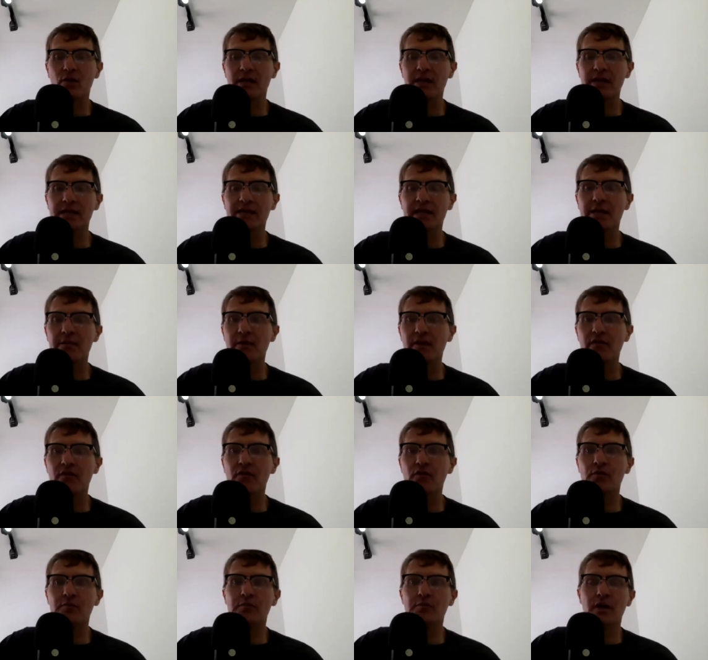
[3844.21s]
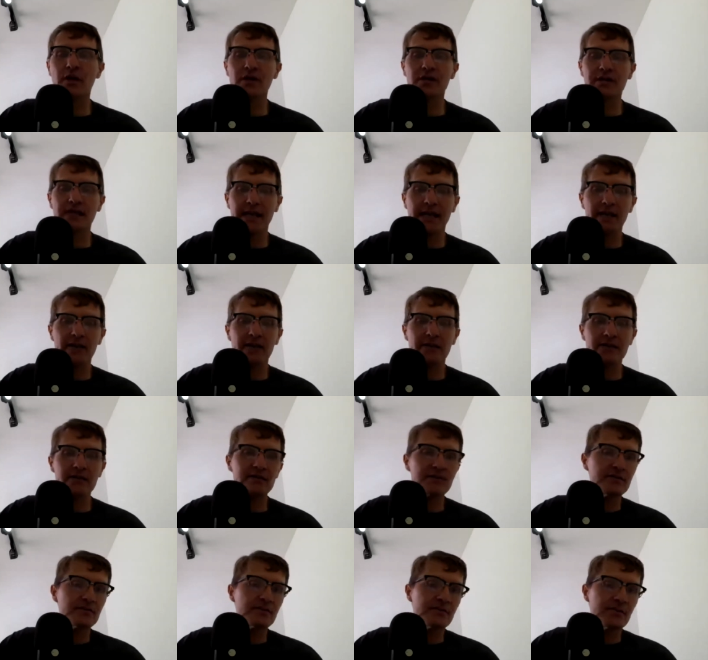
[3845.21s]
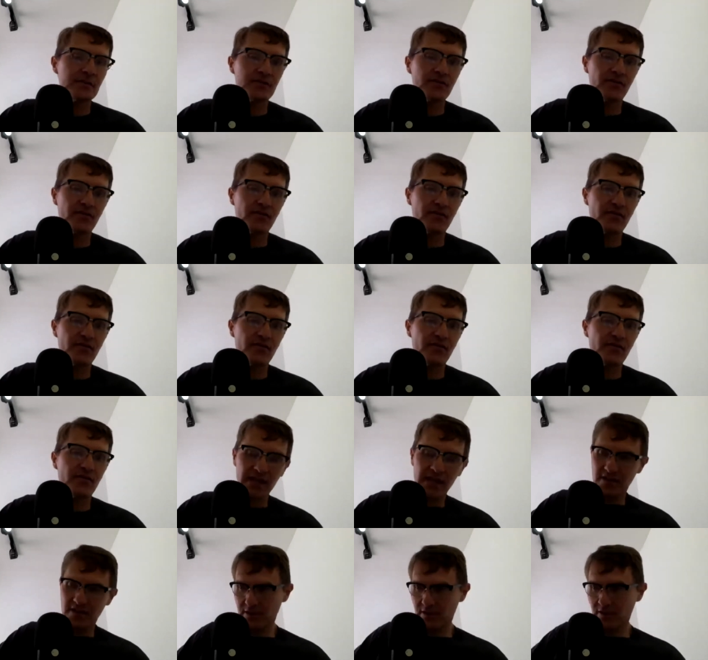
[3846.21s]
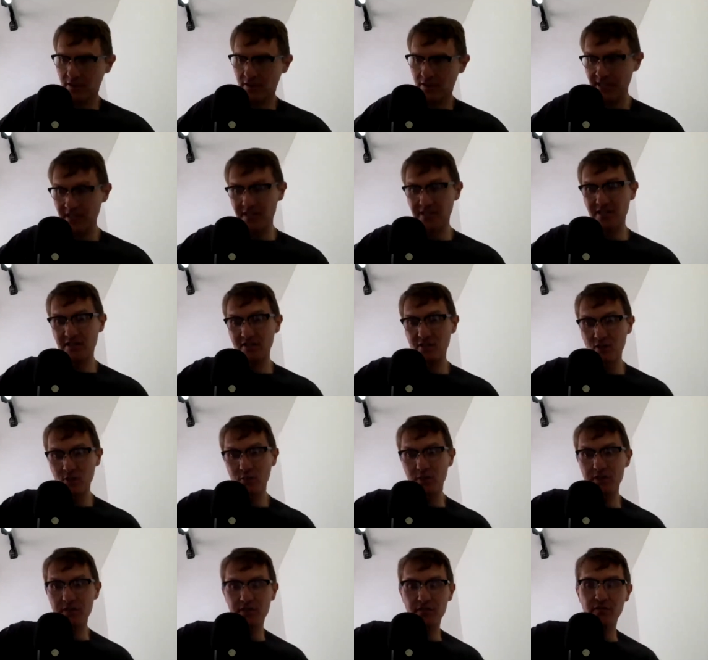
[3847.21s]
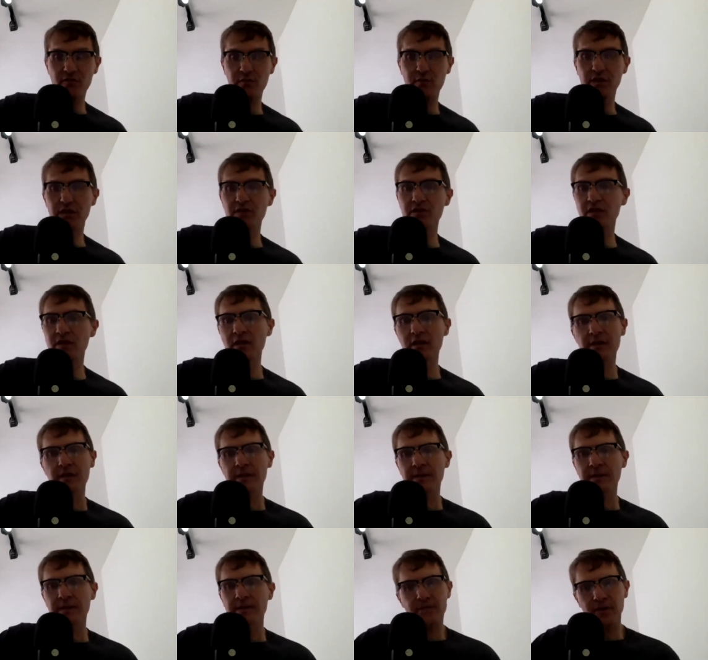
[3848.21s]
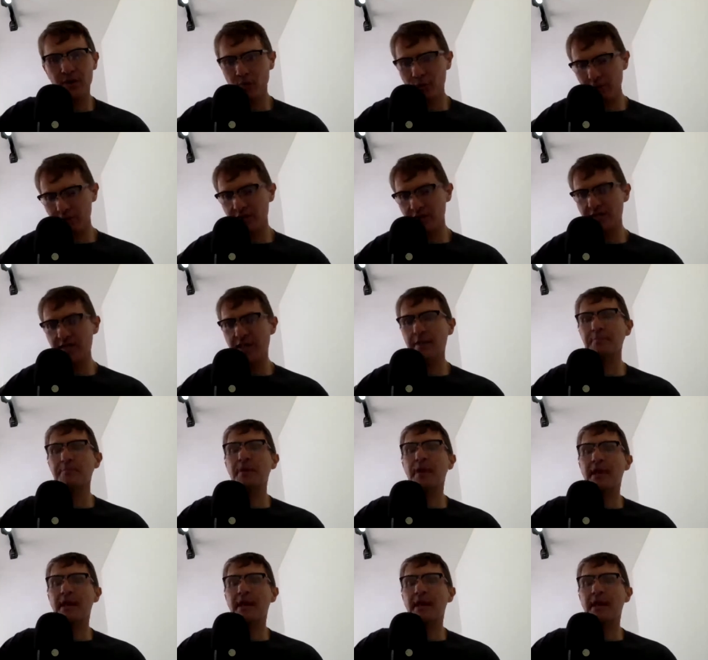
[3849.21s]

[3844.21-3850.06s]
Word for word: you know, anytime they feel bogged down in thinking that this is just too much information, right. then we